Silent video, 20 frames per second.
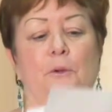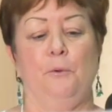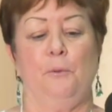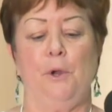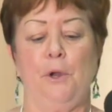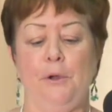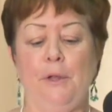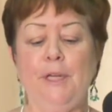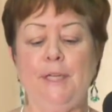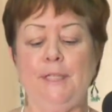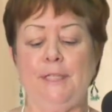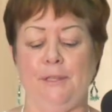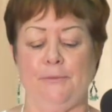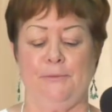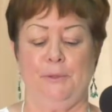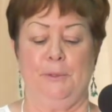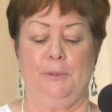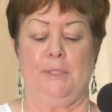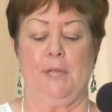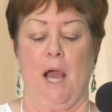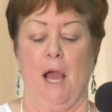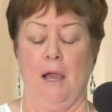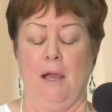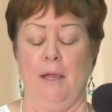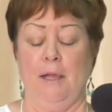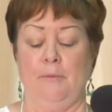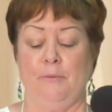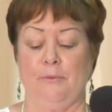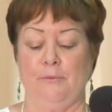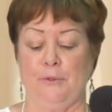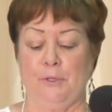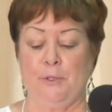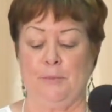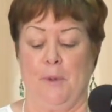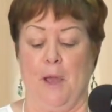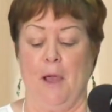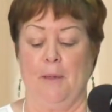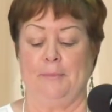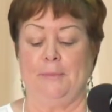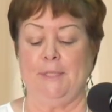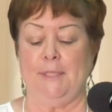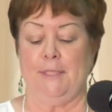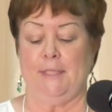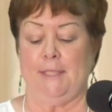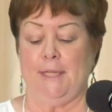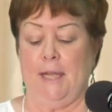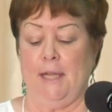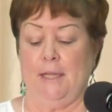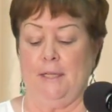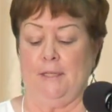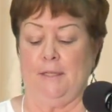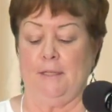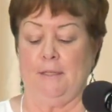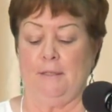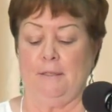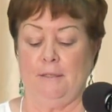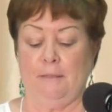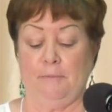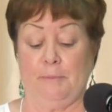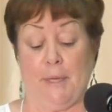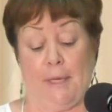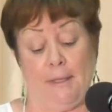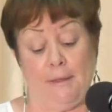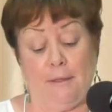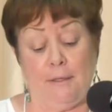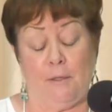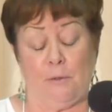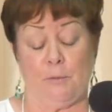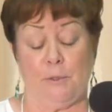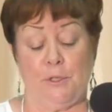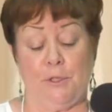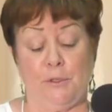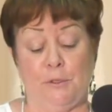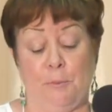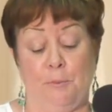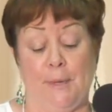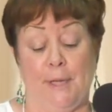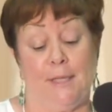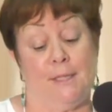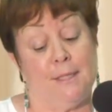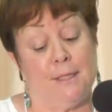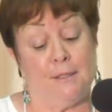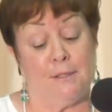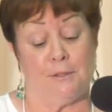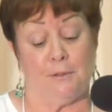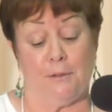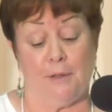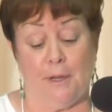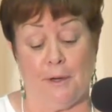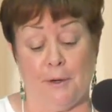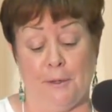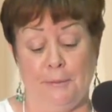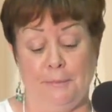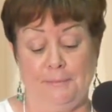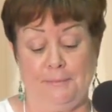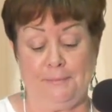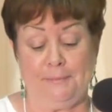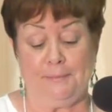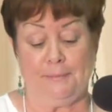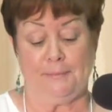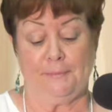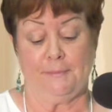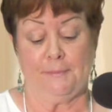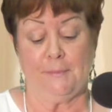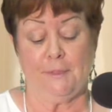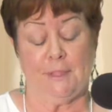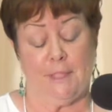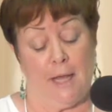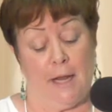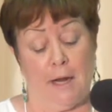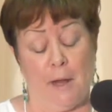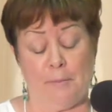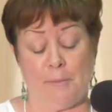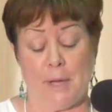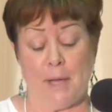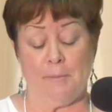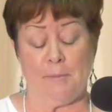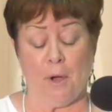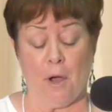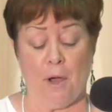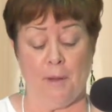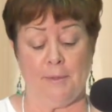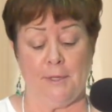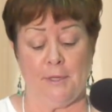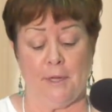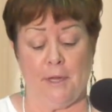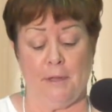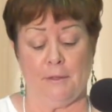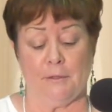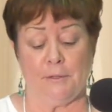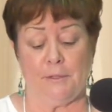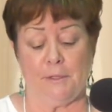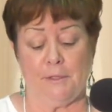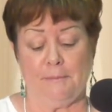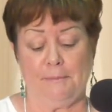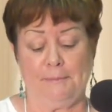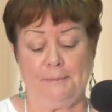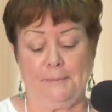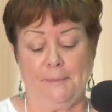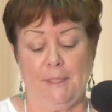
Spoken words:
We're in a different time for SPOP these days, but the original basics are there, set up by Bob and others.